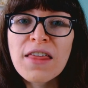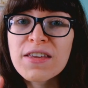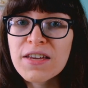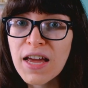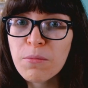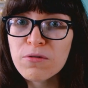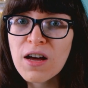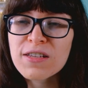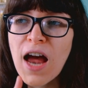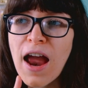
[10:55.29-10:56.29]
The enamel
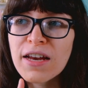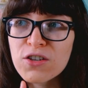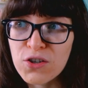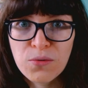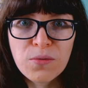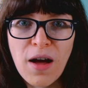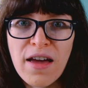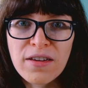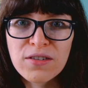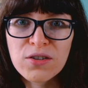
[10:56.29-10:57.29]
dots, I do.
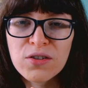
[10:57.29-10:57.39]
I